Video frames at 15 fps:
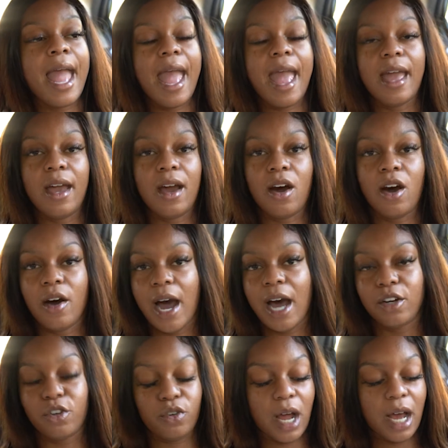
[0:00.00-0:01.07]
at all.
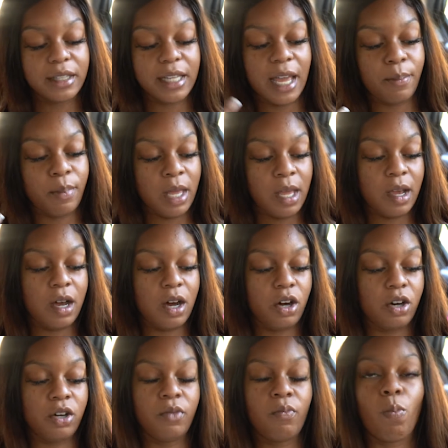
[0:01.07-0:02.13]
I do not like being
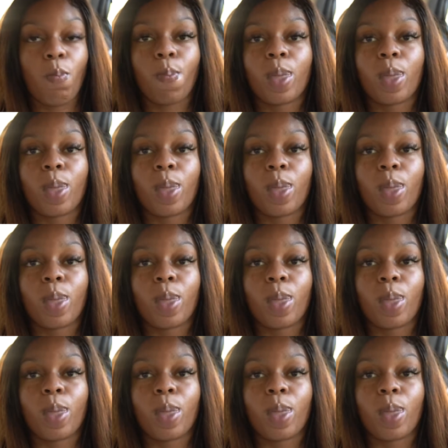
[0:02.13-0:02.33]
cold.